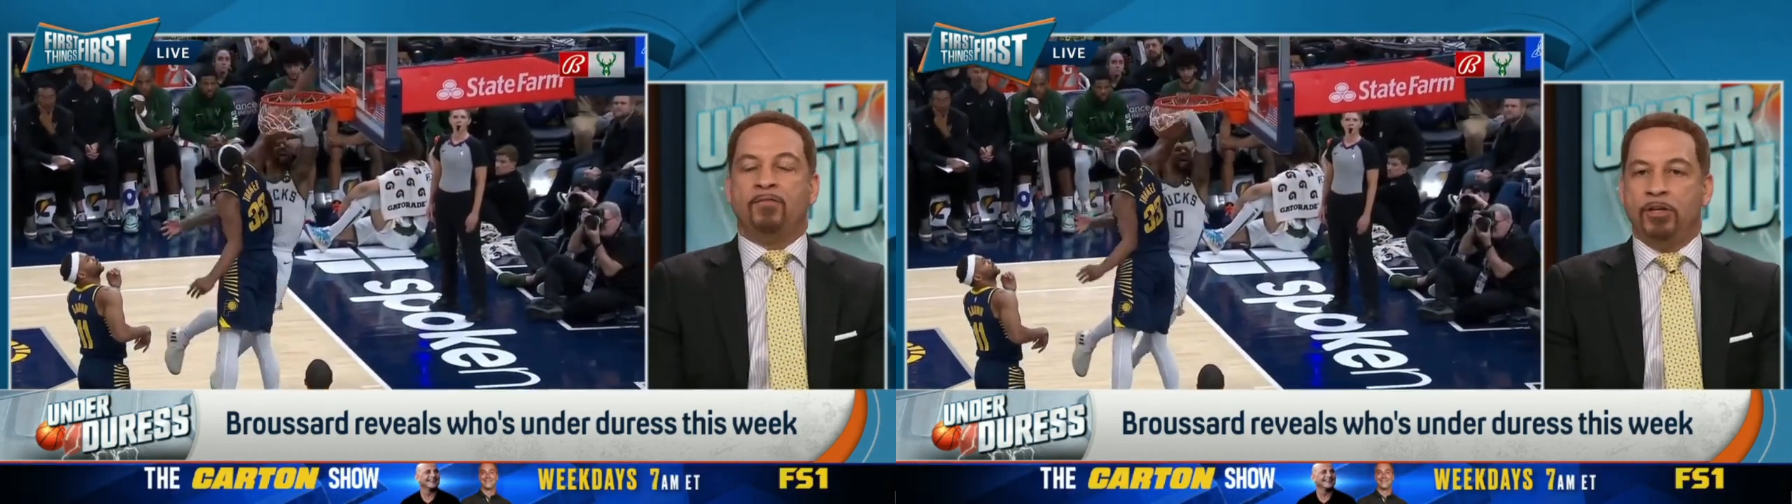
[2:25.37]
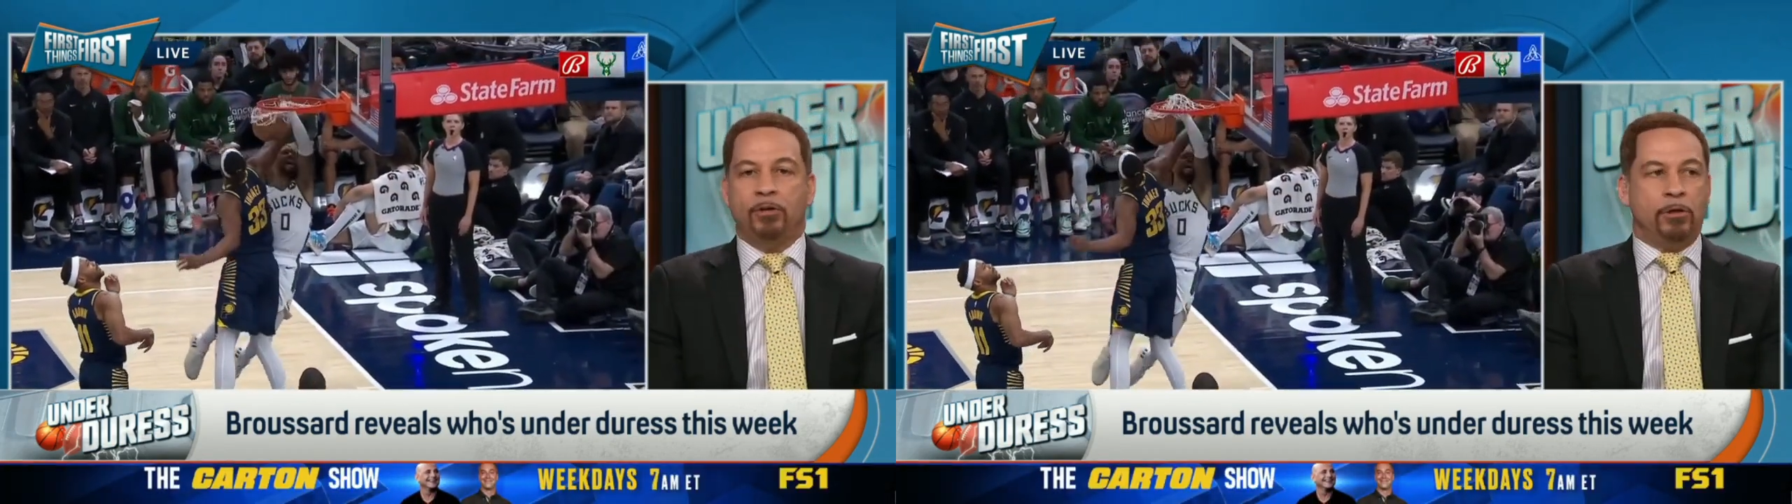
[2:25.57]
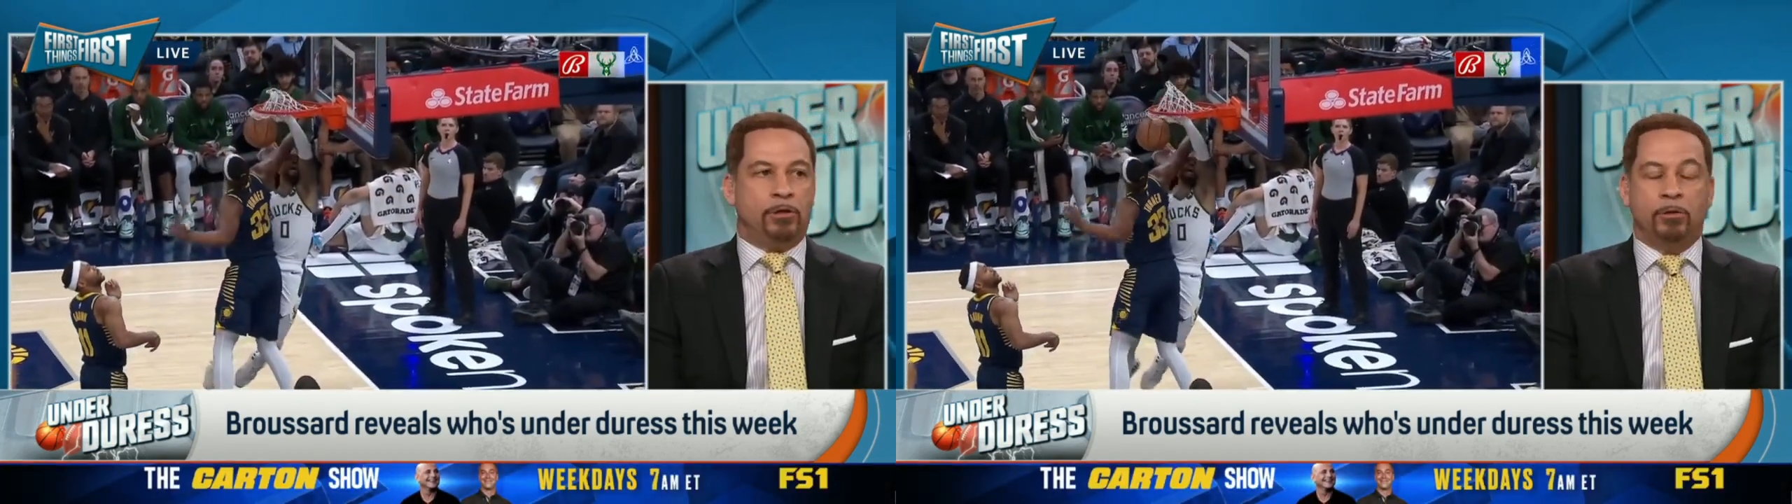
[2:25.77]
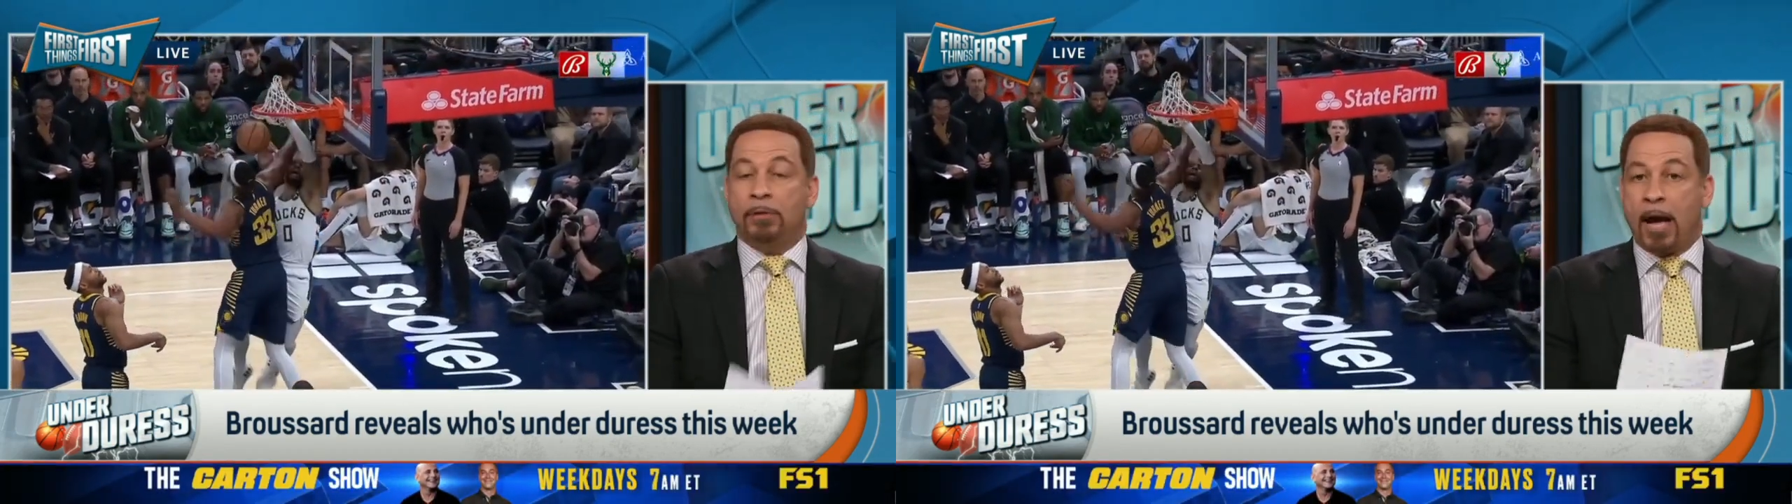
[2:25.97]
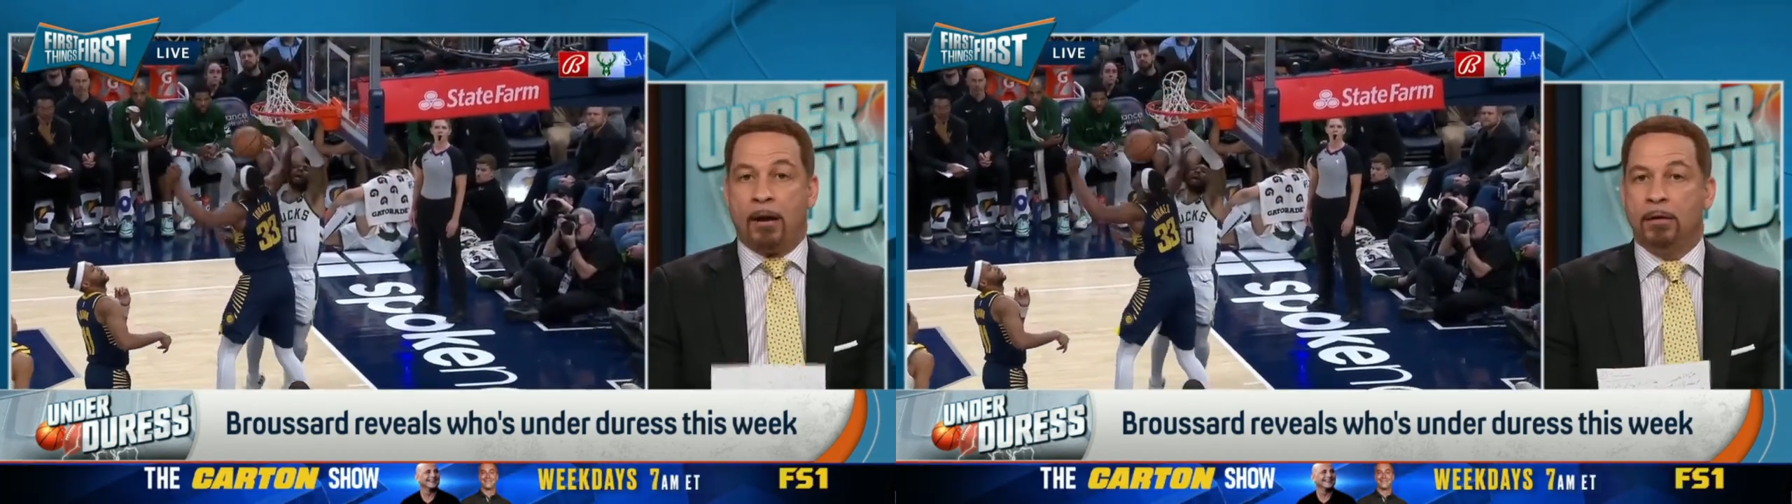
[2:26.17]
for you to do
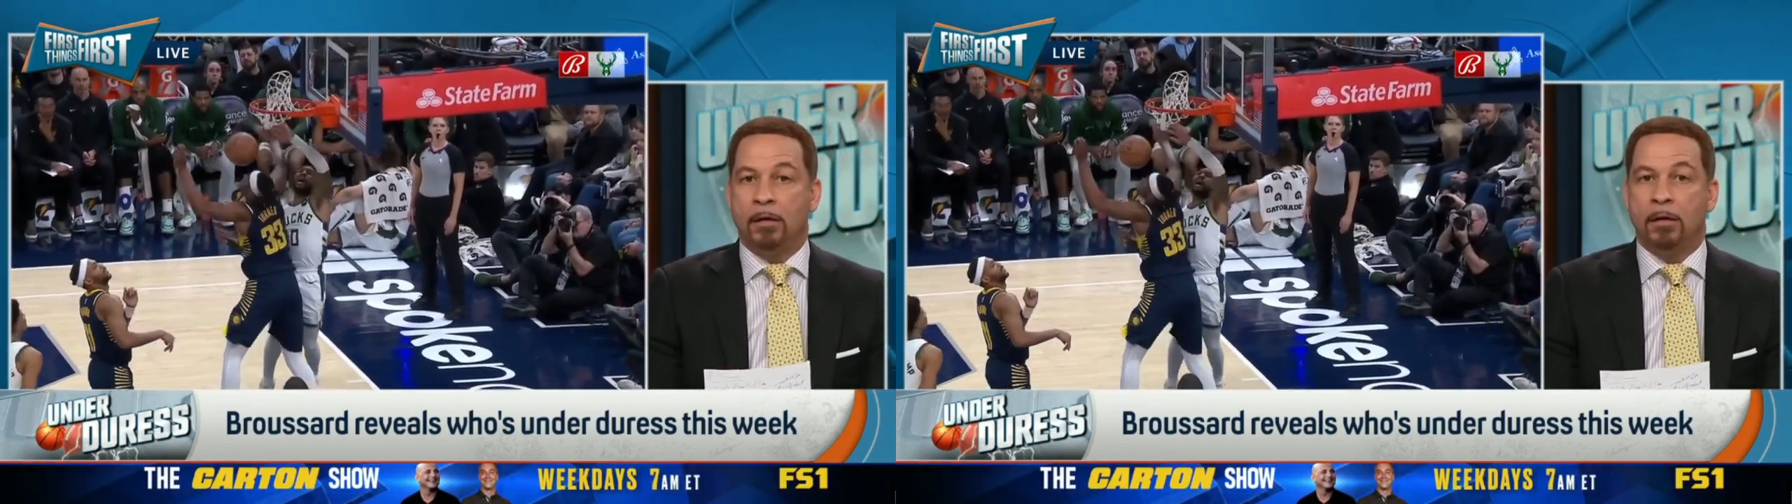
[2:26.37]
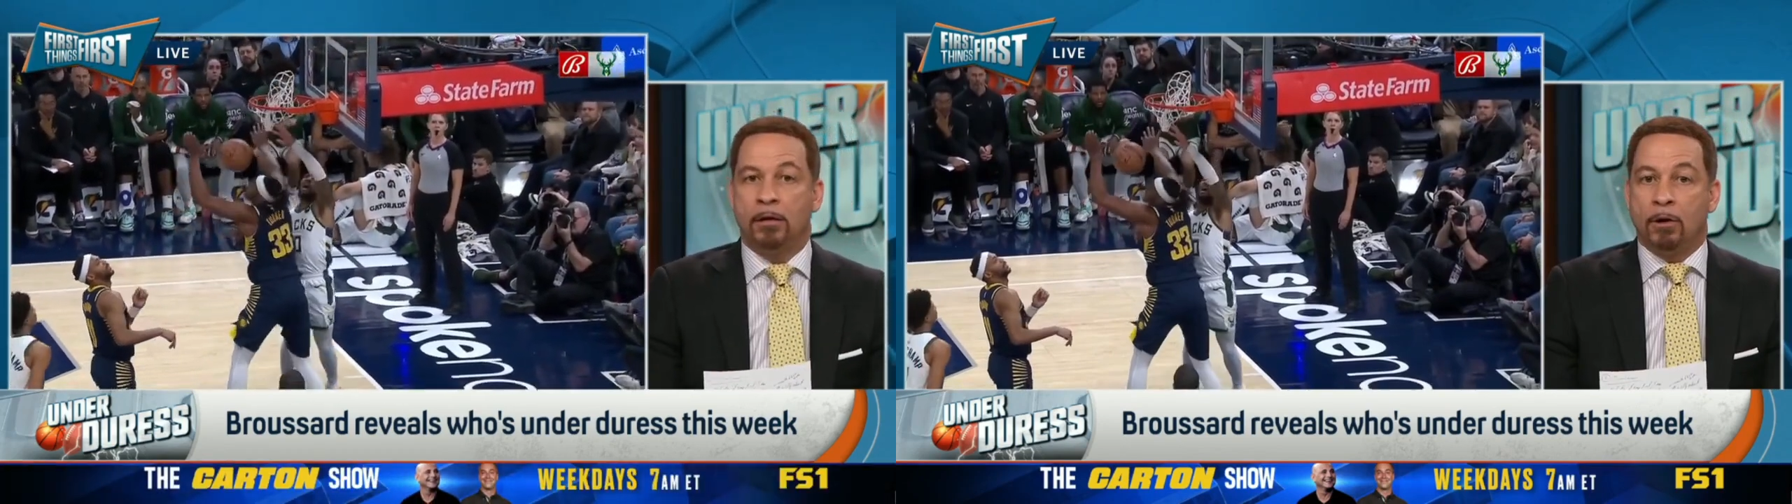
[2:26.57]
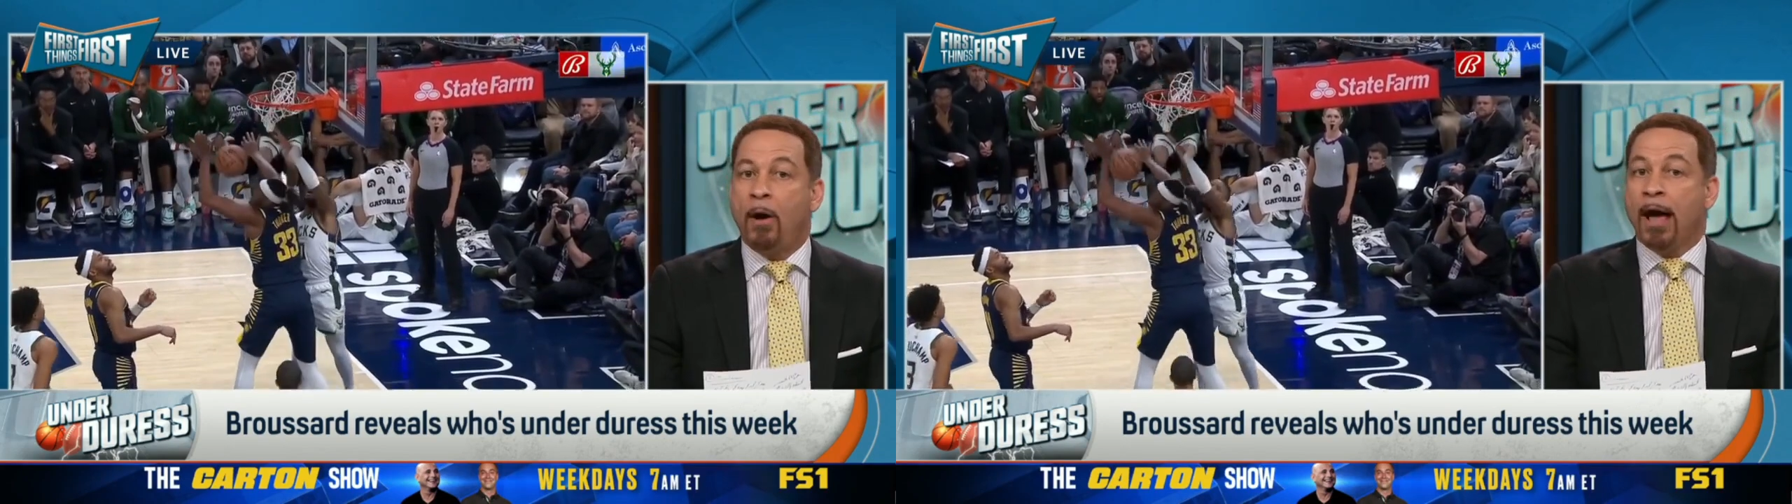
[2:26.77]
now go